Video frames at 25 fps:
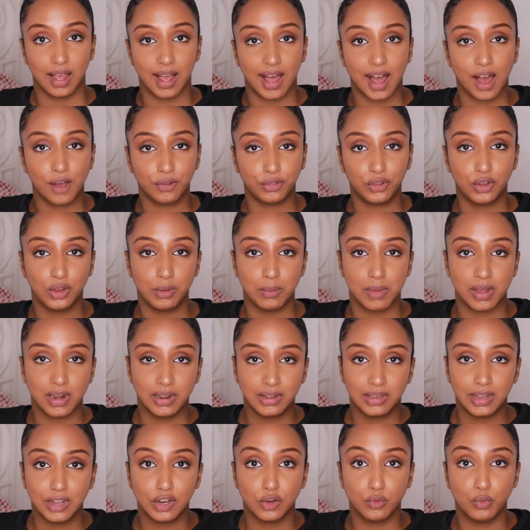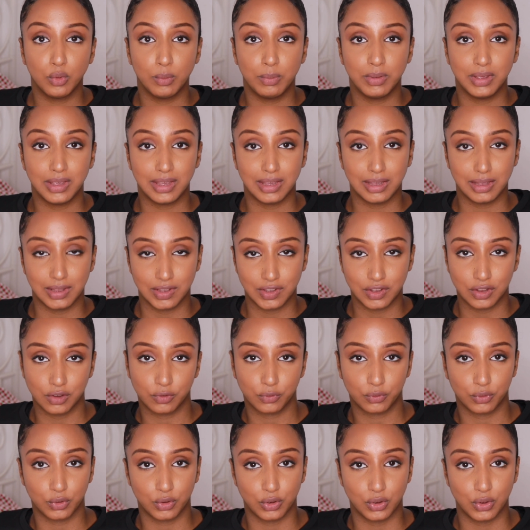After you meditate, it will be easier
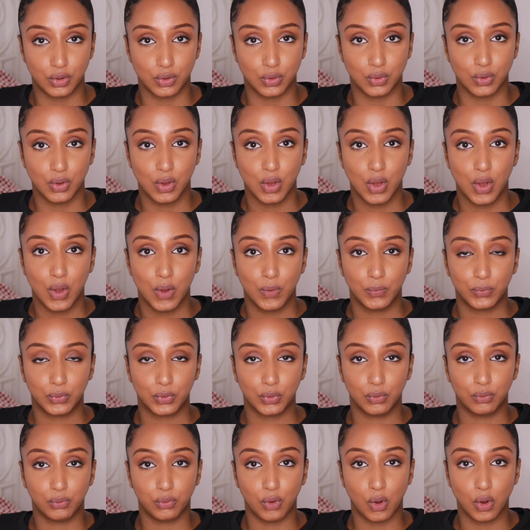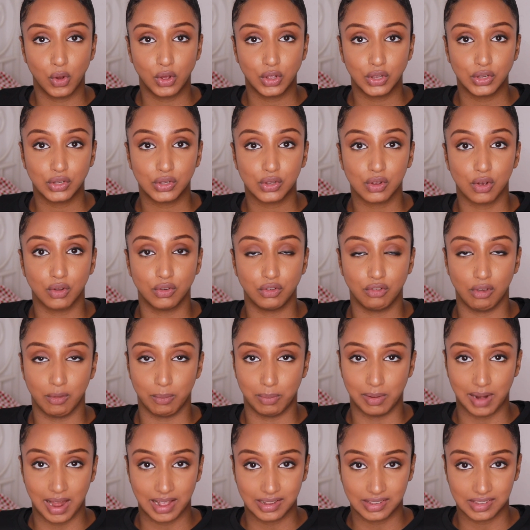for you to focus on your
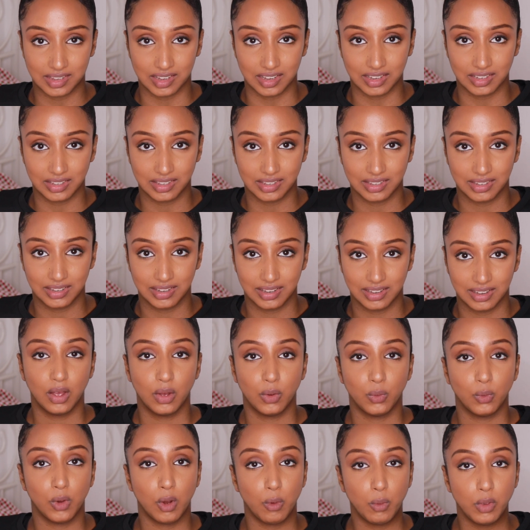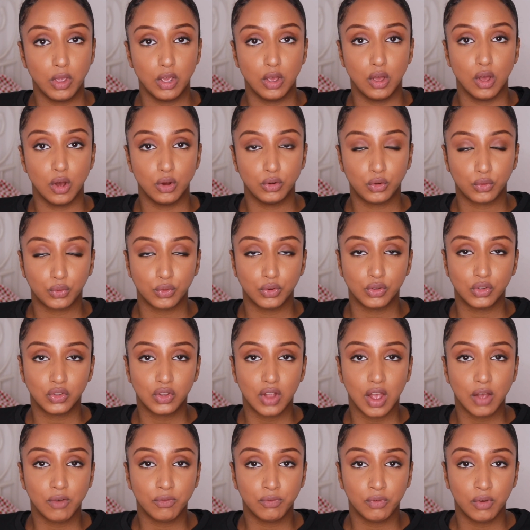blessings. When we go through
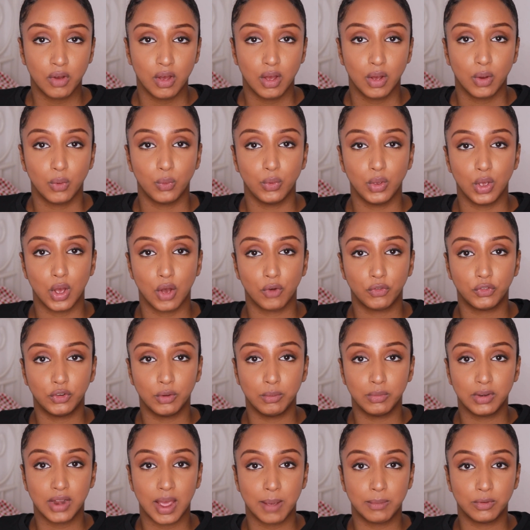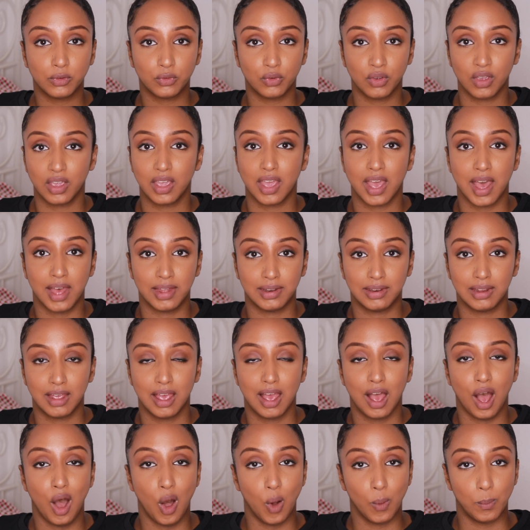stuff, we oftentimes forget
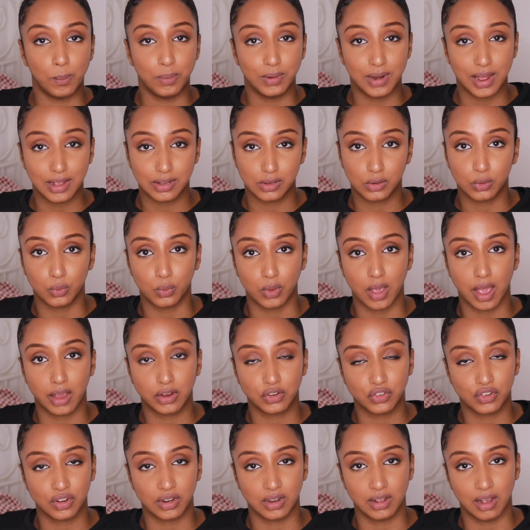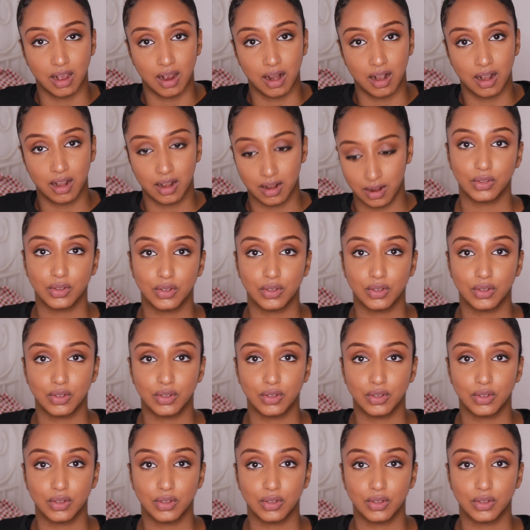how blessed we actually are.